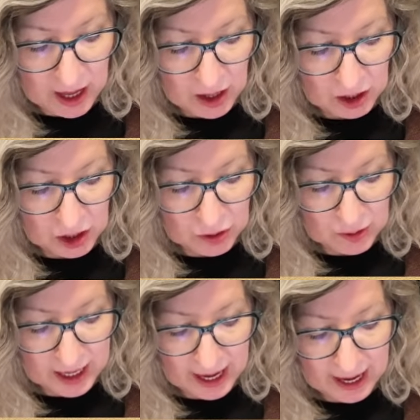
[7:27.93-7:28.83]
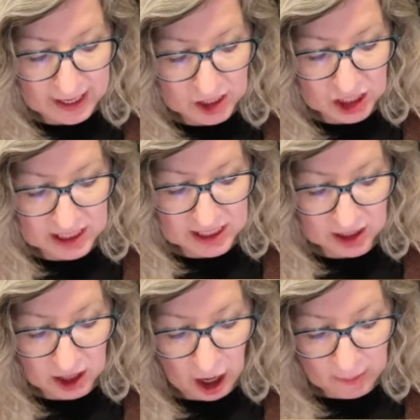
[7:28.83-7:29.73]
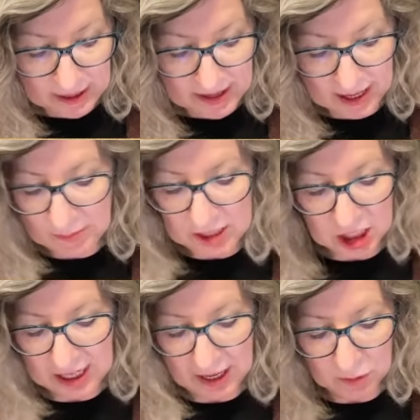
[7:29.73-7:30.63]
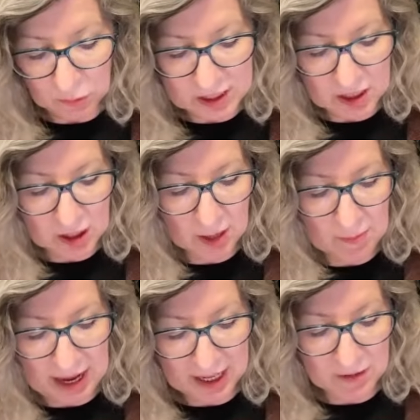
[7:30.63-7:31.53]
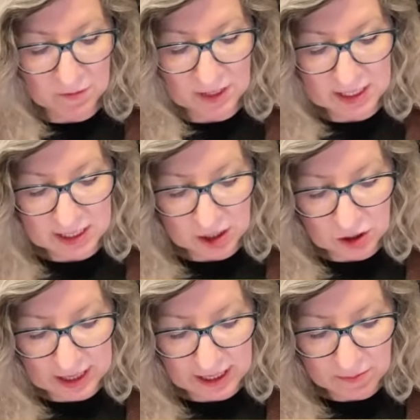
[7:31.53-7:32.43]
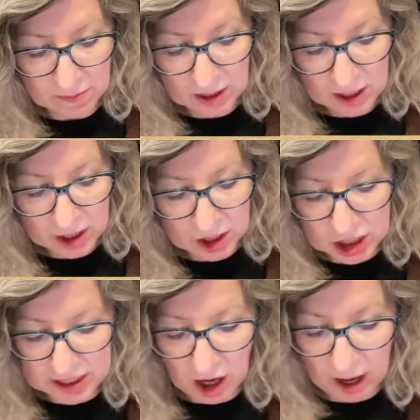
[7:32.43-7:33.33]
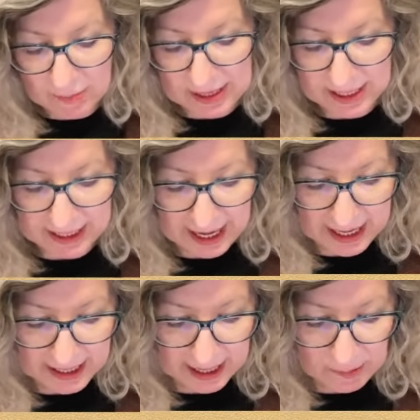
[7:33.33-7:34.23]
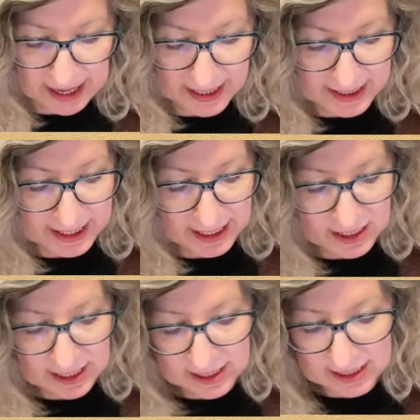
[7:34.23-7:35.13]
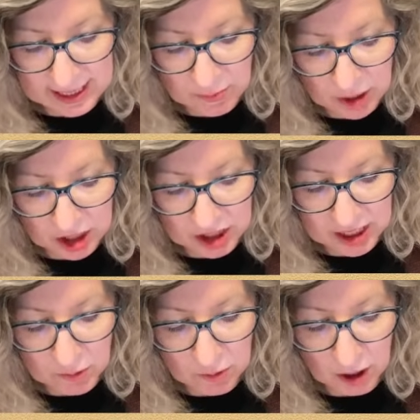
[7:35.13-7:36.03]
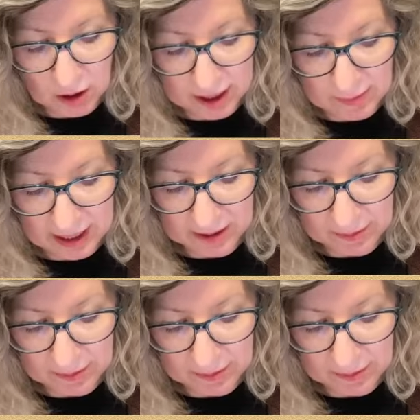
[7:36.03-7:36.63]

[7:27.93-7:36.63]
you can just copy the image again. Once you come back and fix the tree, you just copy it again and paste it into the same brush that you already made.